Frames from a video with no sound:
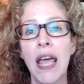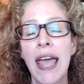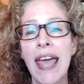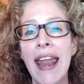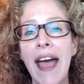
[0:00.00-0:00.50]

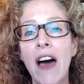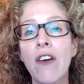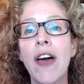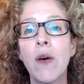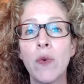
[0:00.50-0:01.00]
and how
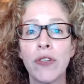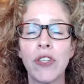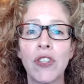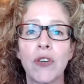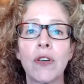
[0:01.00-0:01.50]
that will
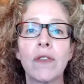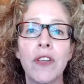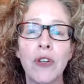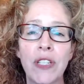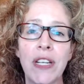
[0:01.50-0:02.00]
serve
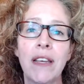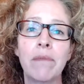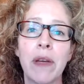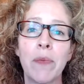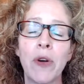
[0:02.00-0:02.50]
your team
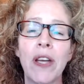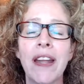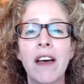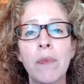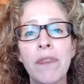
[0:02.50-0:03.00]
member and
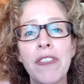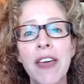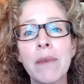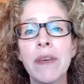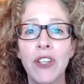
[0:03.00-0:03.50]
help
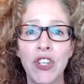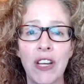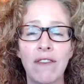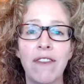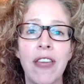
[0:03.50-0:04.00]
them
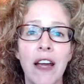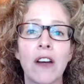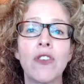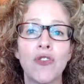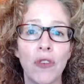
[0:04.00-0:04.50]
achieve
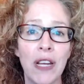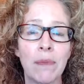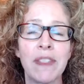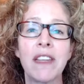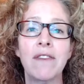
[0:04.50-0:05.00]
their
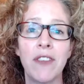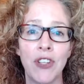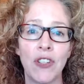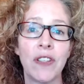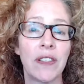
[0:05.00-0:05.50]
dreams and
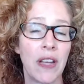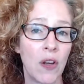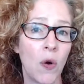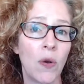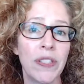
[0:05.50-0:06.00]
visions and
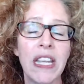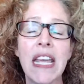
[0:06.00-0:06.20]
goals.